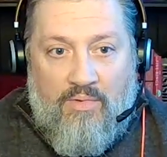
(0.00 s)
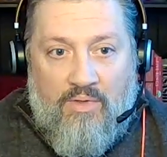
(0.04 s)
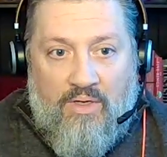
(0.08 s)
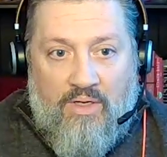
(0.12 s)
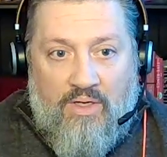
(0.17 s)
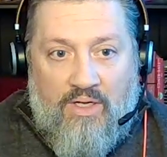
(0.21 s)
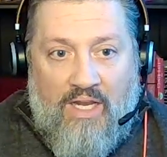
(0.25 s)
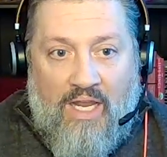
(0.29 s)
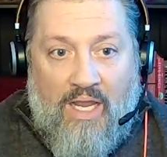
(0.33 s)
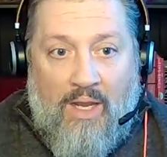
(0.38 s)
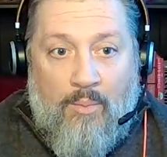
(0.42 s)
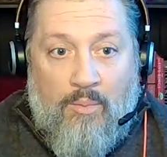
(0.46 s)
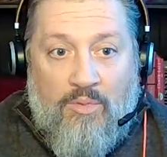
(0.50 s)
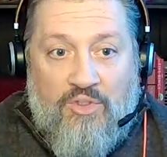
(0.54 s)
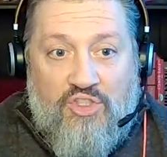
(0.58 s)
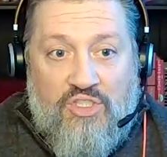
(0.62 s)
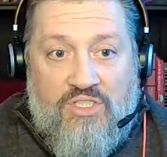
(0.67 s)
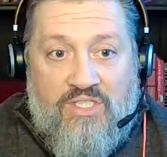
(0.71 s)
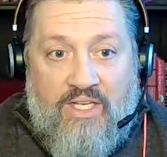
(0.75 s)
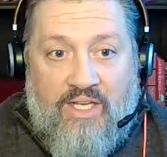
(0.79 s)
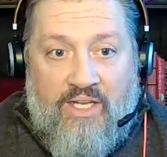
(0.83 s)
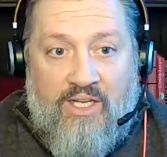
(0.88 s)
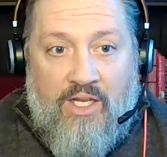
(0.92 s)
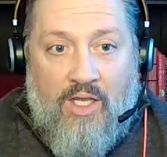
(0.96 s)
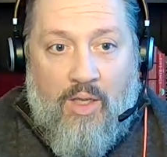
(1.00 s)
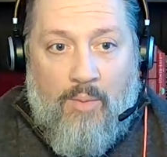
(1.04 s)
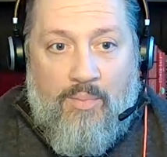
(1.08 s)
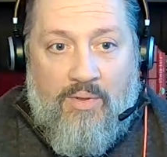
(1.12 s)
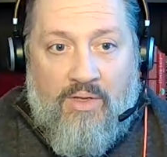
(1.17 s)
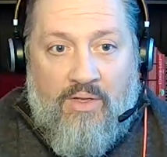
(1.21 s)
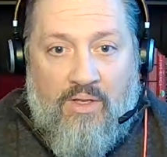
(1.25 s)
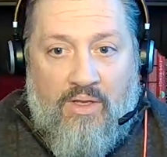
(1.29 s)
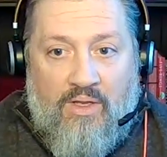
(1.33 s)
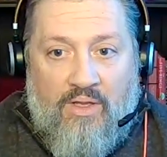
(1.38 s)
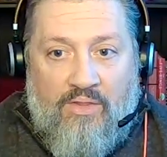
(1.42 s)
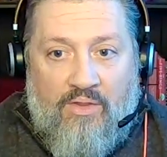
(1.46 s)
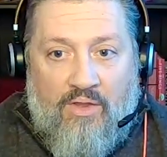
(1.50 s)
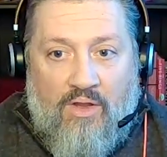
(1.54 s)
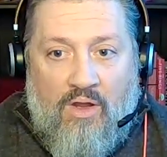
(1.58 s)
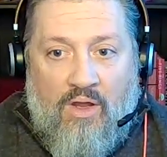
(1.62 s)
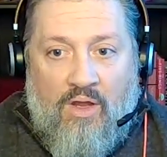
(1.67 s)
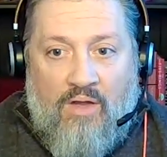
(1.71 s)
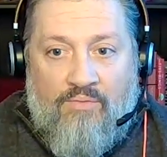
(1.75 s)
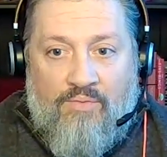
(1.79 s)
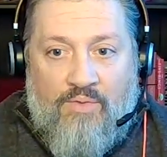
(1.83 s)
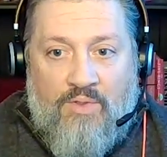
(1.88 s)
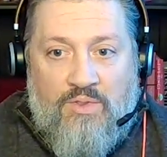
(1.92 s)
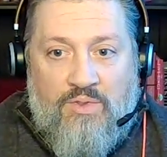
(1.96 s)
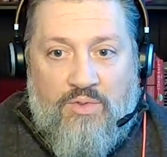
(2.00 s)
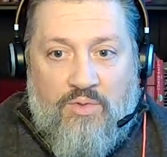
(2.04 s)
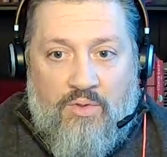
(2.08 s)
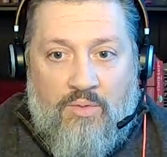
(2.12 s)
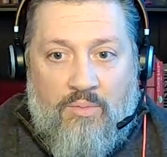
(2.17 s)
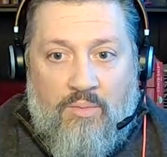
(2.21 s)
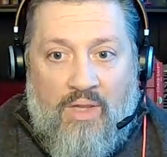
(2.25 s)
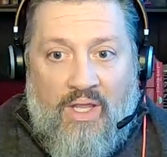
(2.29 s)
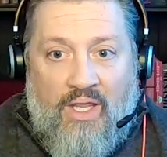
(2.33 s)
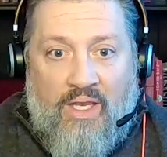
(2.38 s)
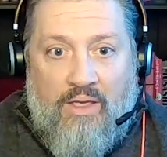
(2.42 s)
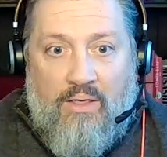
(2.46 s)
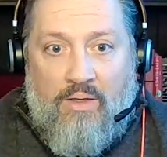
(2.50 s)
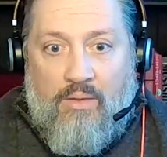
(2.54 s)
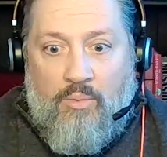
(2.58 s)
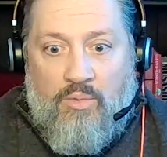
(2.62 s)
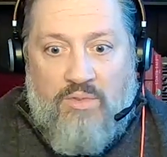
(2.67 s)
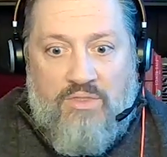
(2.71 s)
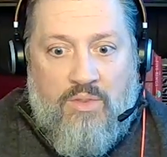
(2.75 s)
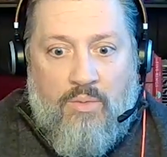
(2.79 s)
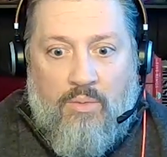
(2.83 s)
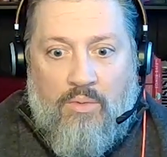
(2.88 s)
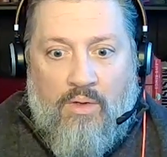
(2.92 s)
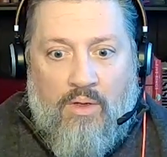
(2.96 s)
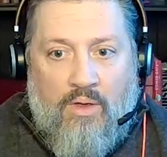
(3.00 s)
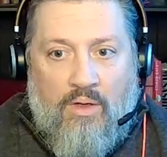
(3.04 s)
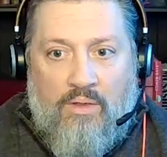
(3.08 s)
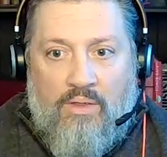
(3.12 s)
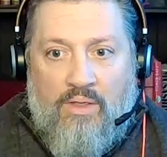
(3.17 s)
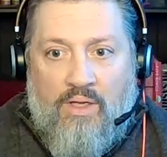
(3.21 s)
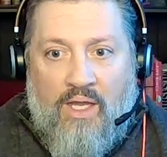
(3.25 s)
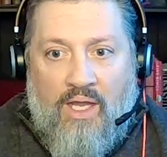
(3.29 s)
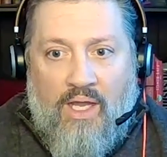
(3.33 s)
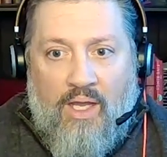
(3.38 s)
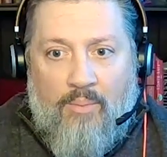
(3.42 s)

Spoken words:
yeah, it would just end up in the conference room. Hey, what's going on?